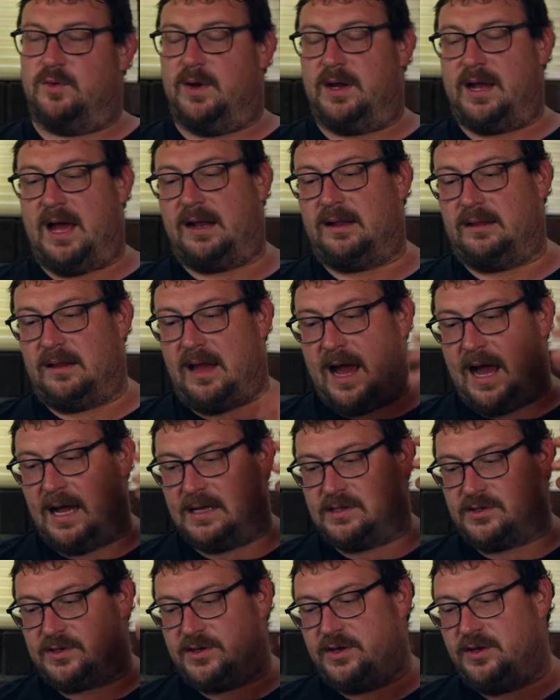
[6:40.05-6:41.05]
What kind of
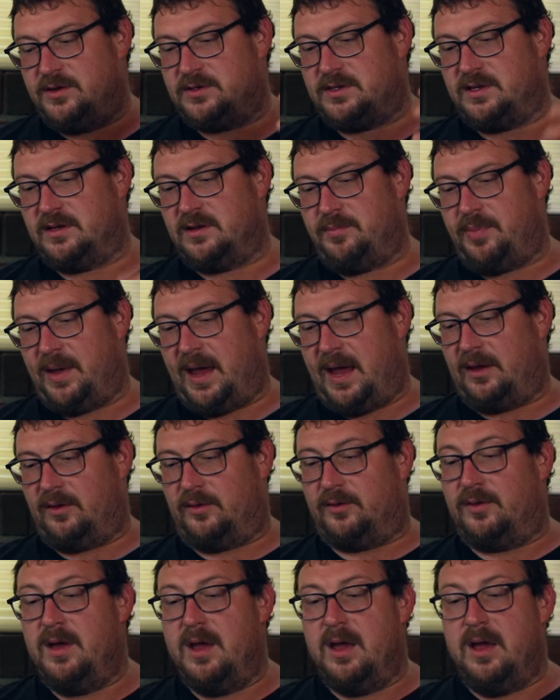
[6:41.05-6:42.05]
lines are used in the
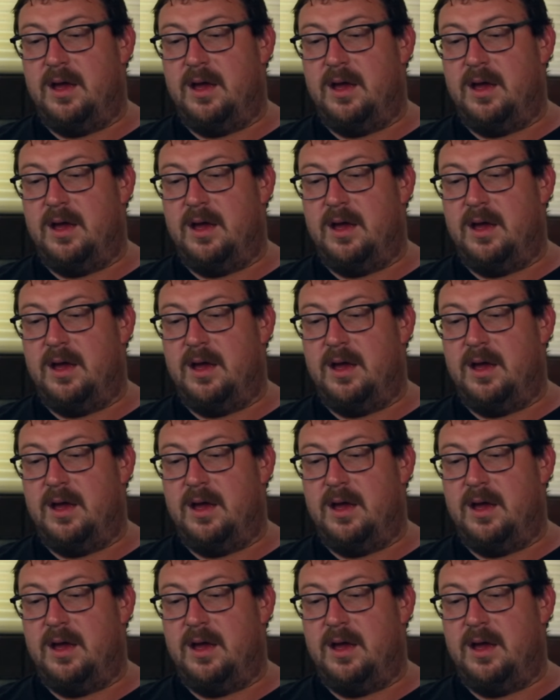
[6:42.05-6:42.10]
panel?